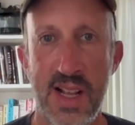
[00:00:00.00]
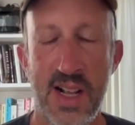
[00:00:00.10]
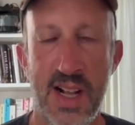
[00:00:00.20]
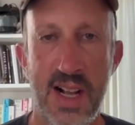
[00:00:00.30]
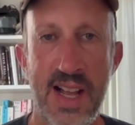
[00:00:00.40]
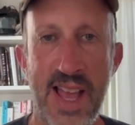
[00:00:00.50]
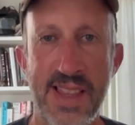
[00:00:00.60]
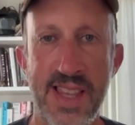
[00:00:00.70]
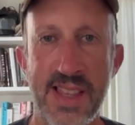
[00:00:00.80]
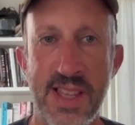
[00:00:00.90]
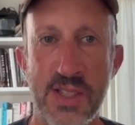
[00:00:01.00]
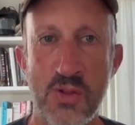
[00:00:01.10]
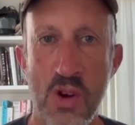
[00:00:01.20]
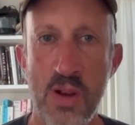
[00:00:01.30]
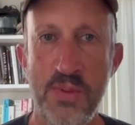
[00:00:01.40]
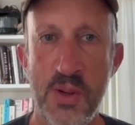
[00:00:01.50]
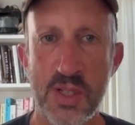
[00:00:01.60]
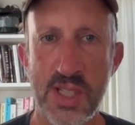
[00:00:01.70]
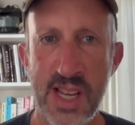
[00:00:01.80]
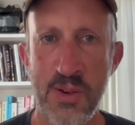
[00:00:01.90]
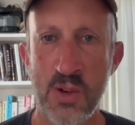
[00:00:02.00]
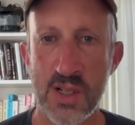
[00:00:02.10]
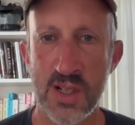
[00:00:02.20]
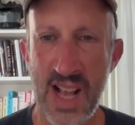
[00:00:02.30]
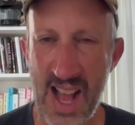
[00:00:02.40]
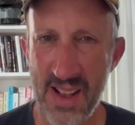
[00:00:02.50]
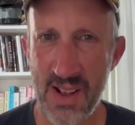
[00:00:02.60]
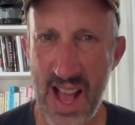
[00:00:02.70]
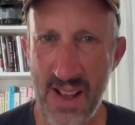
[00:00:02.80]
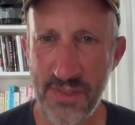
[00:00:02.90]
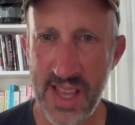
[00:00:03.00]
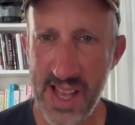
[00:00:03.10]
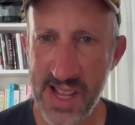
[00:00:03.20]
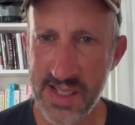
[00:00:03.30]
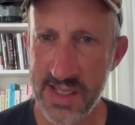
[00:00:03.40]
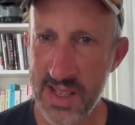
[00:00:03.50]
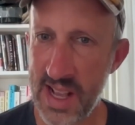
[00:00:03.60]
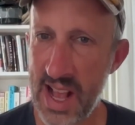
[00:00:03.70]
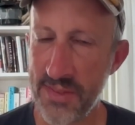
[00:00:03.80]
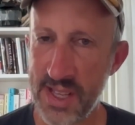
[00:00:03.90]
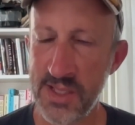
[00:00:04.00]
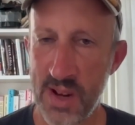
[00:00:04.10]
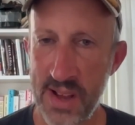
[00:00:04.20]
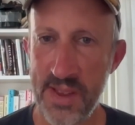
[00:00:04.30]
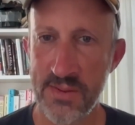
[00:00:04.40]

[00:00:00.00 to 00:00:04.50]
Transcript: and that the strobes you were seeing were Afghan. Afghans. Do I have that